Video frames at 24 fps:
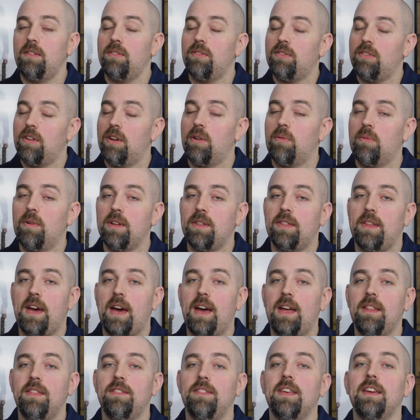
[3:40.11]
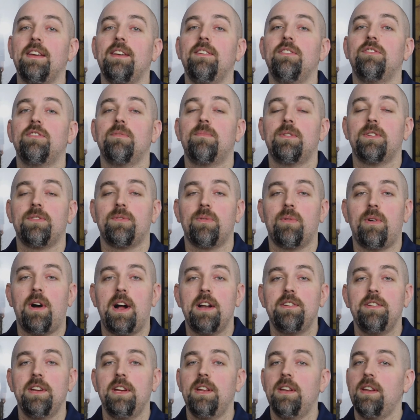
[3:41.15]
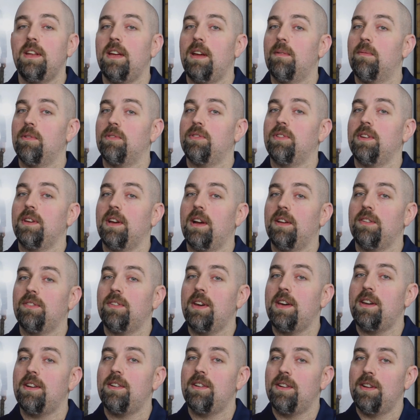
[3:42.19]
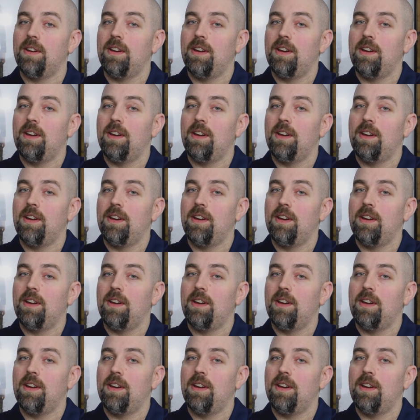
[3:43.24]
So with that, thank you so much for watching, and we'll see you guys later.